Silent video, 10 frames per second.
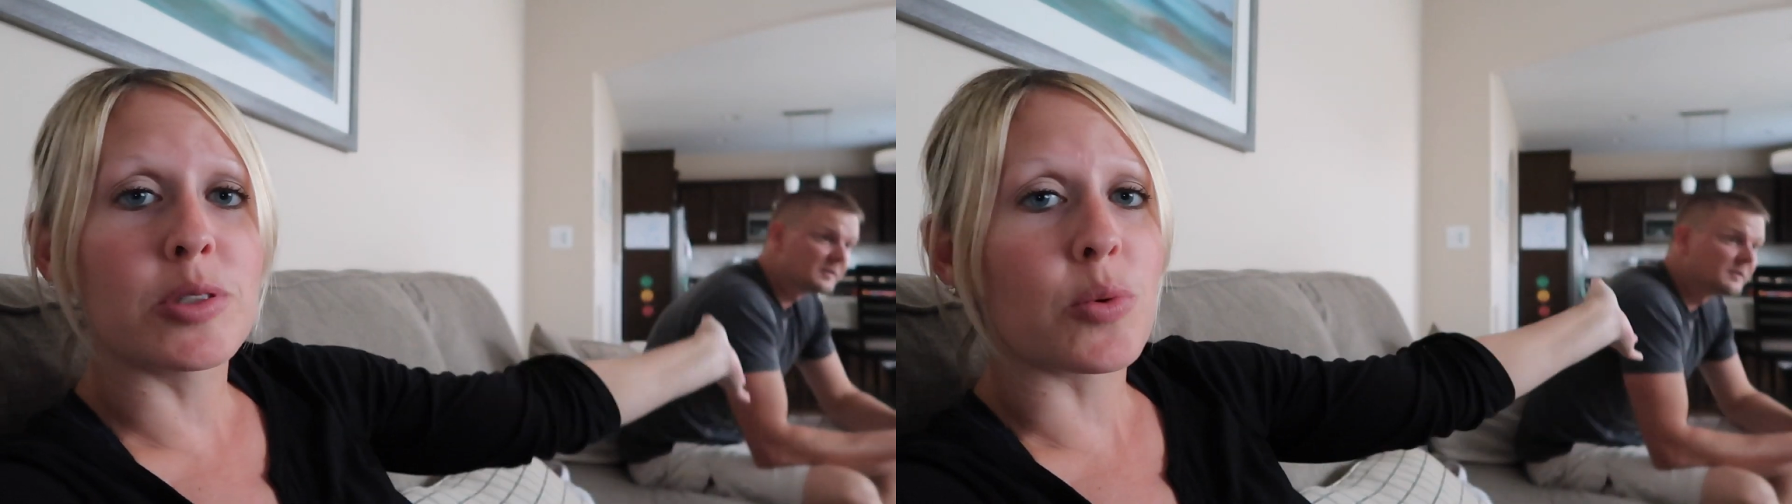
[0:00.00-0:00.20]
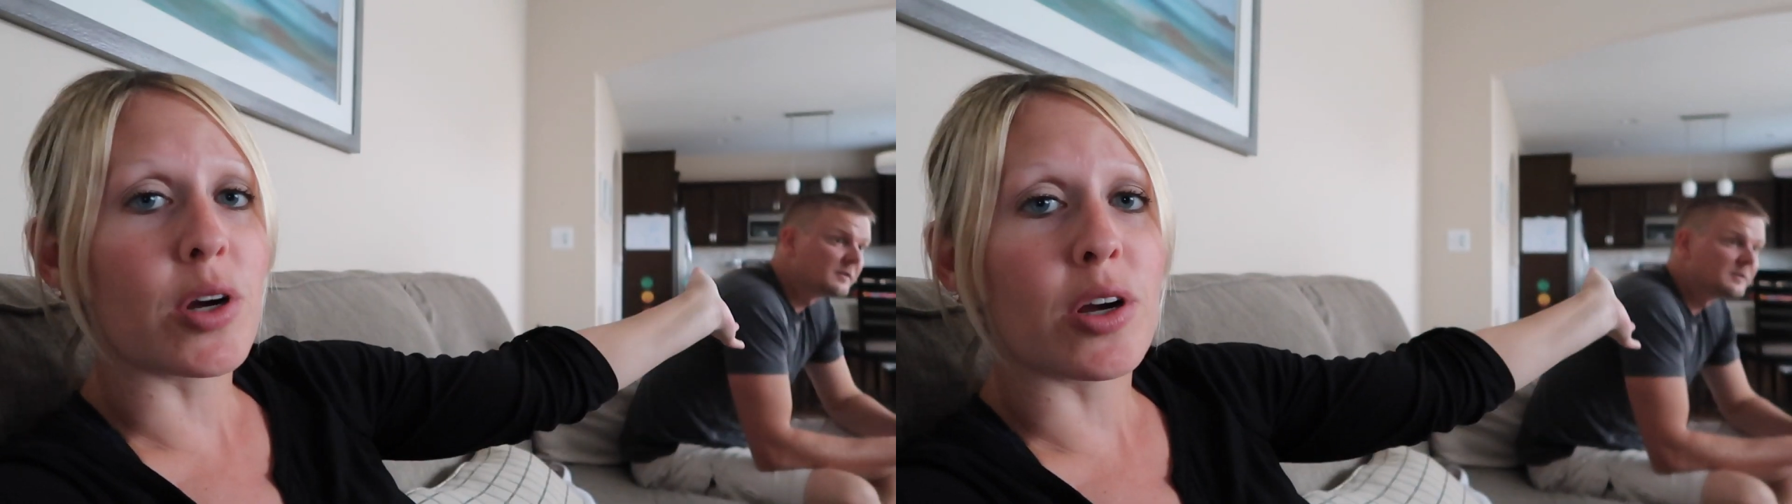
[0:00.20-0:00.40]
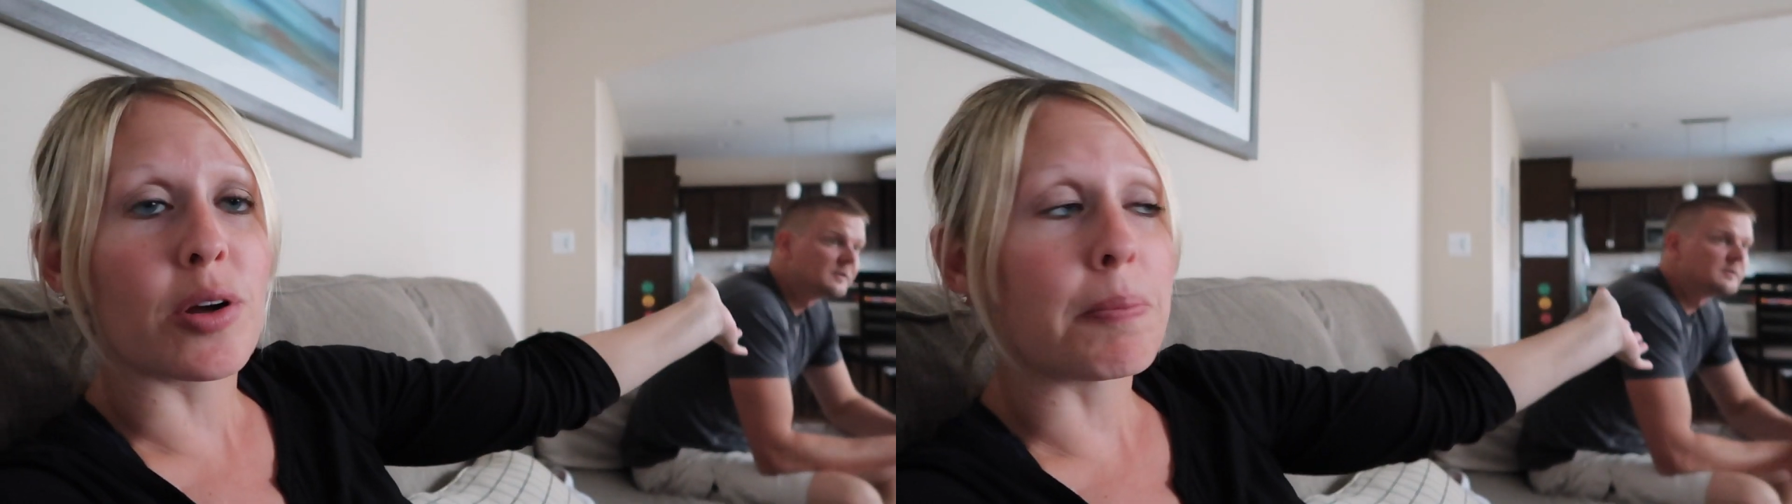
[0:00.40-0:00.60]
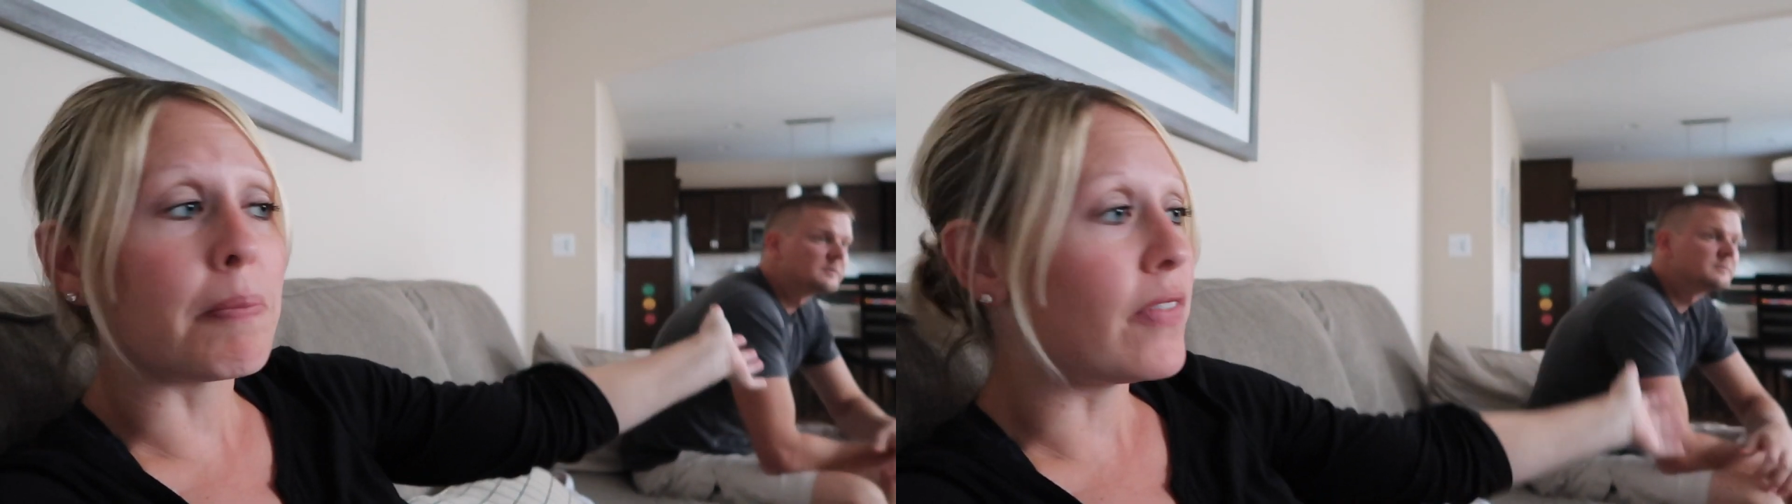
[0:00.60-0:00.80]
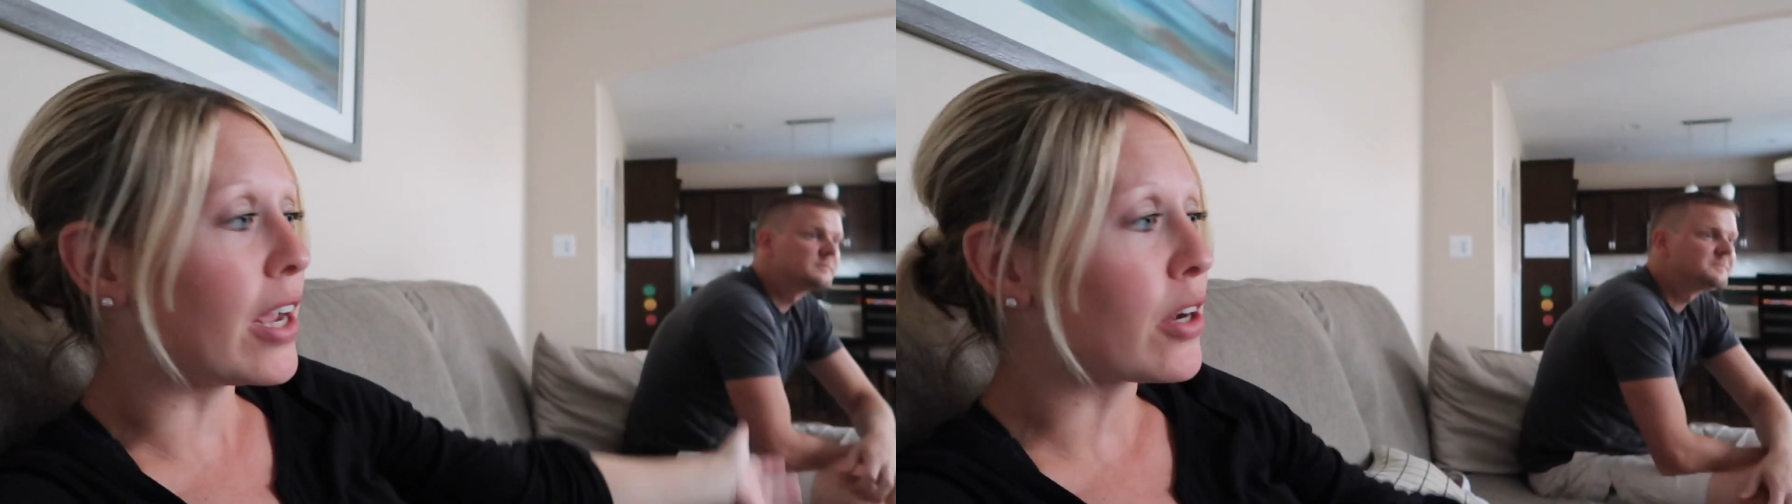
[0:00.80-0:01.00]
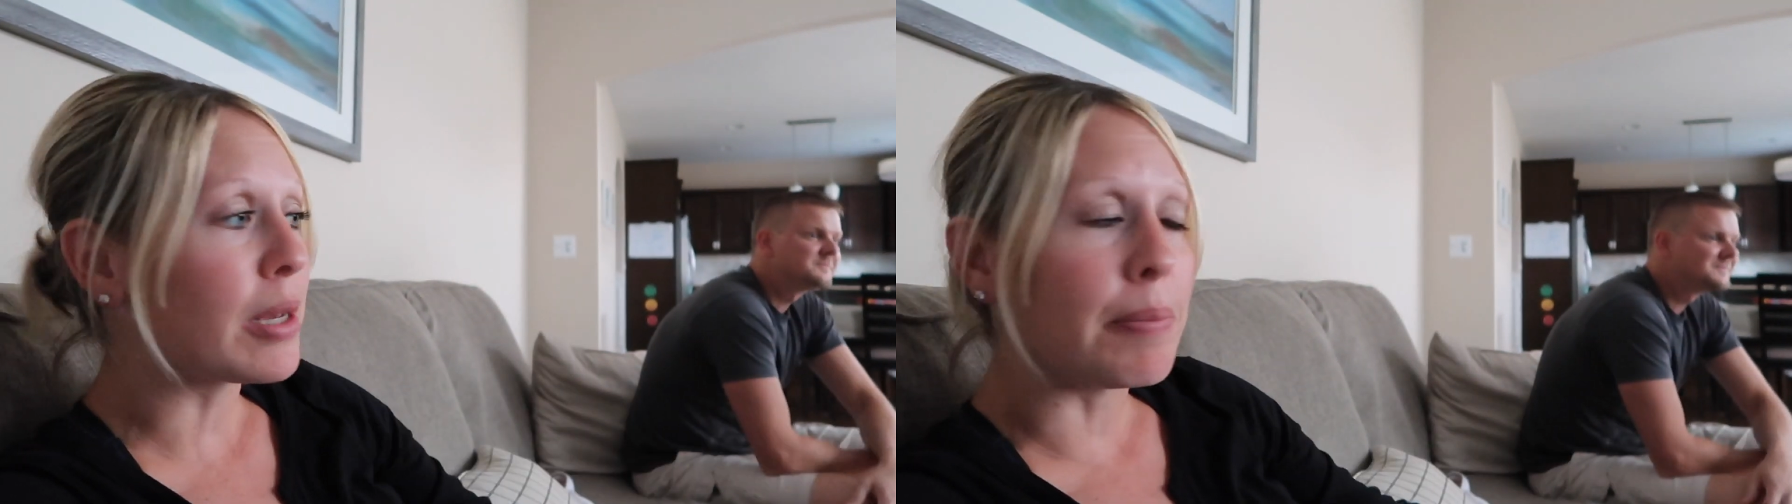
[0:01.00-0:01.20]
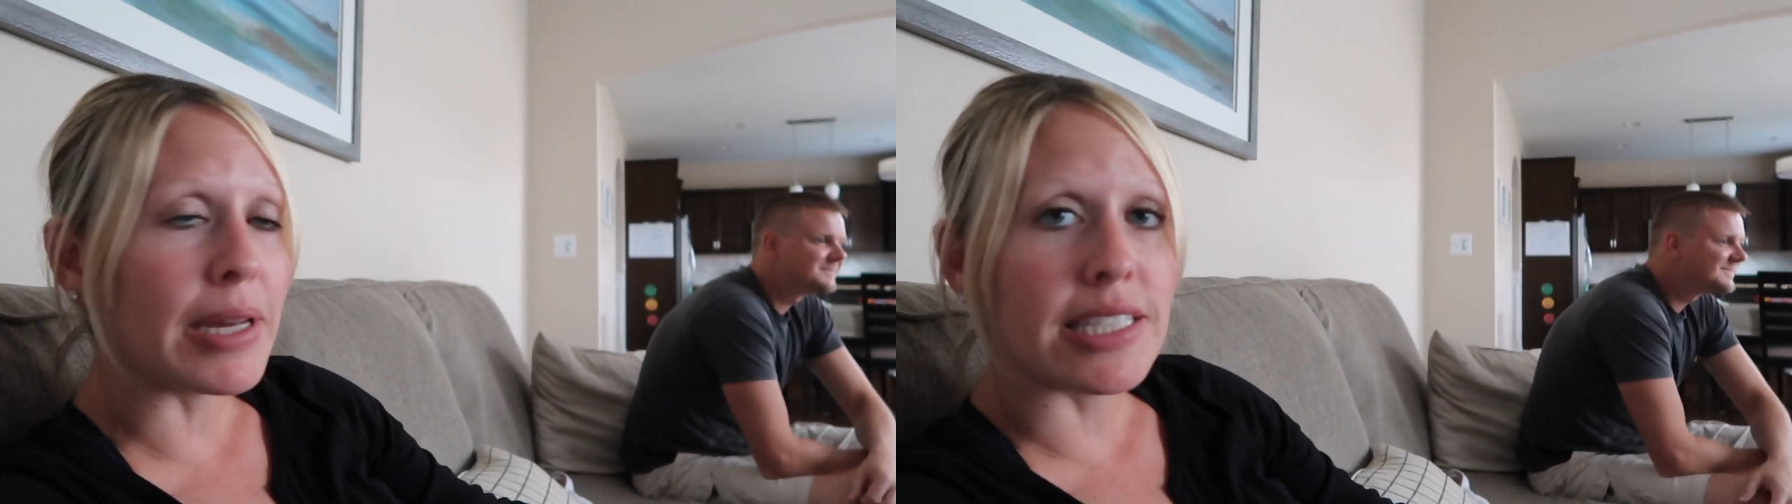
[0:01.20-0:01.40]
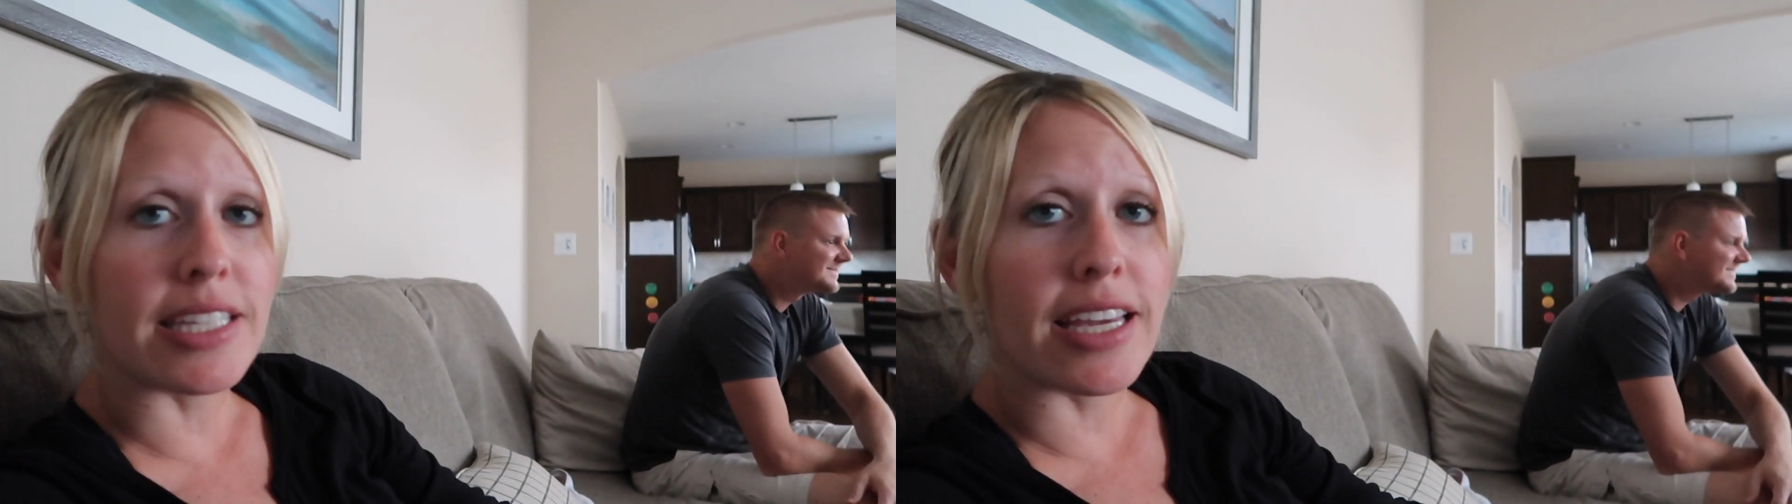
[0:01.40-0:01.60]
We're very
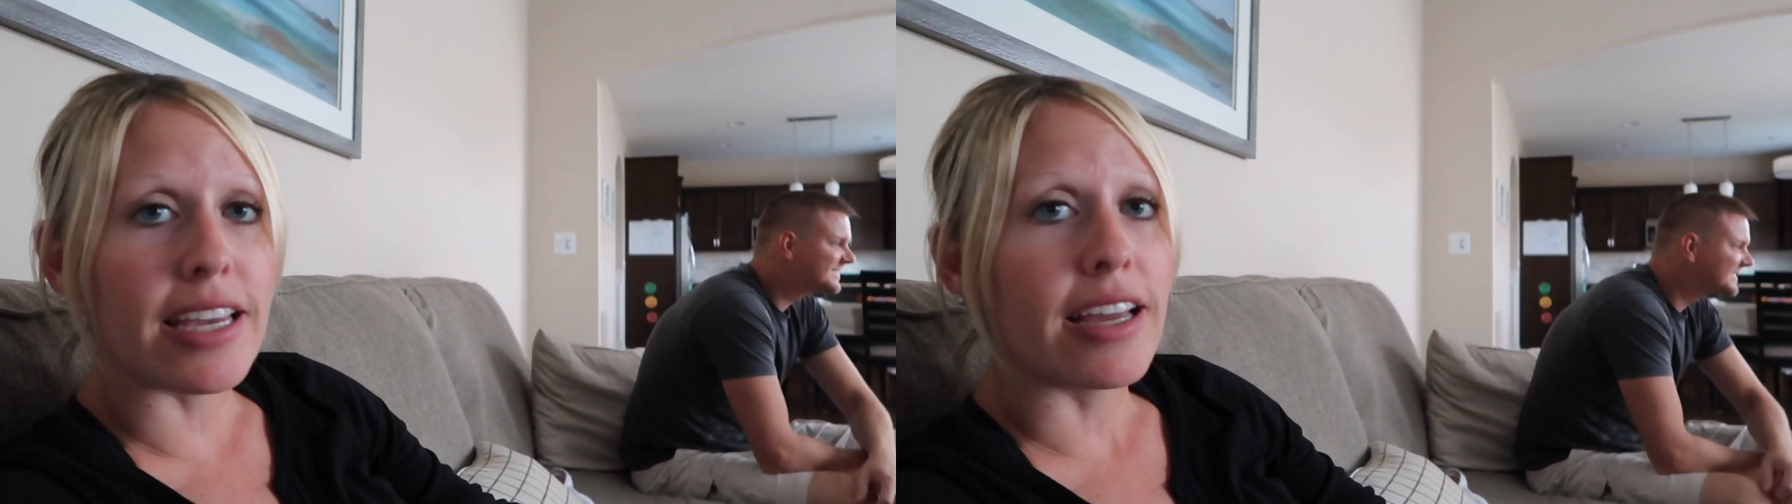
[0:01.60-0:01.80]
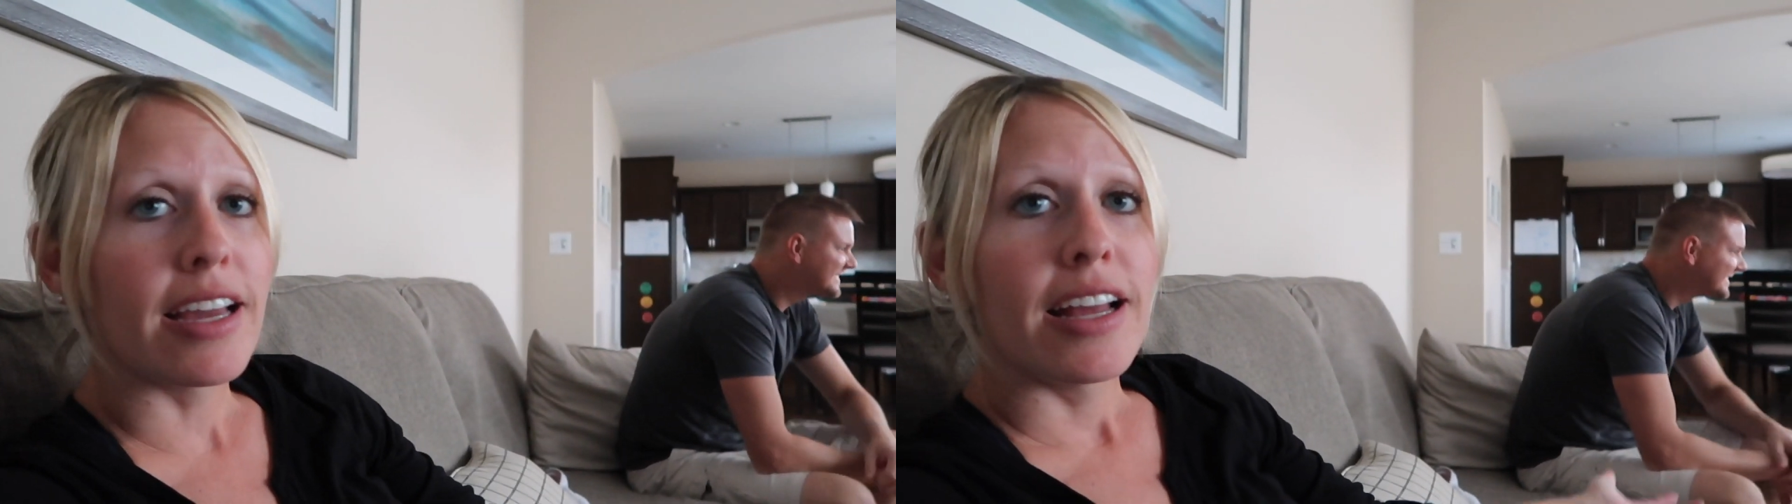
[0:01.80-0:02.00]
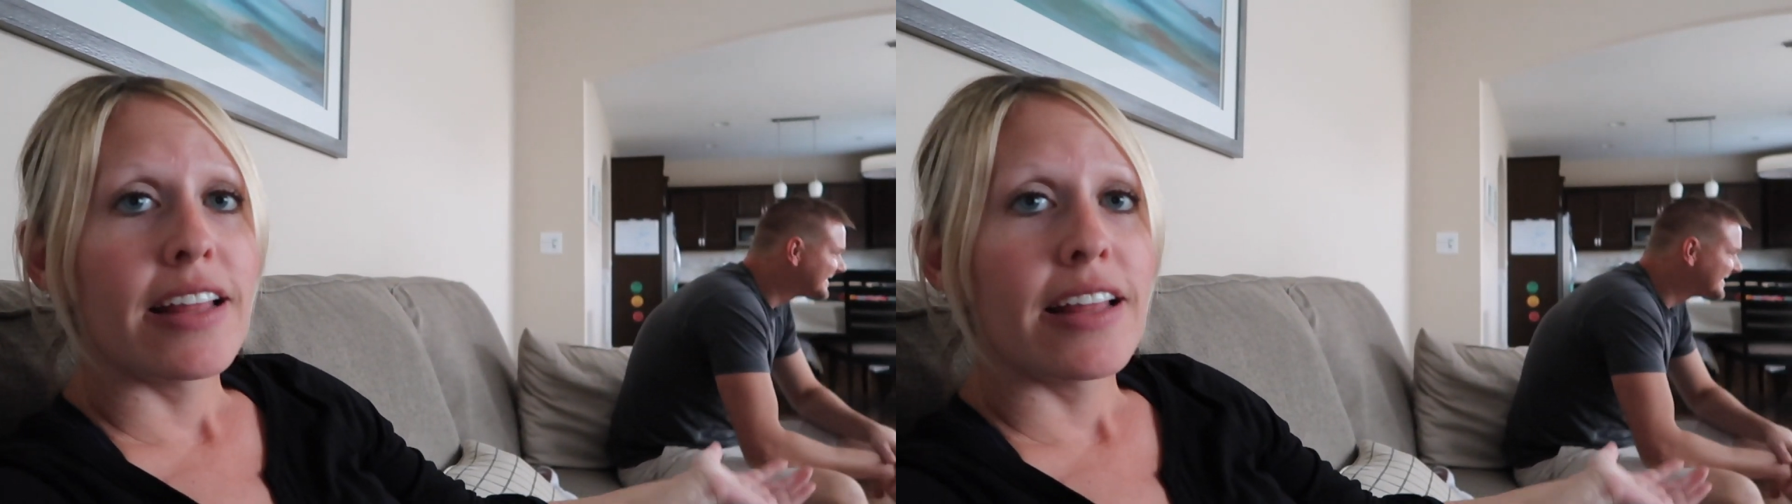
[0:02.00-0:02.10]
busy.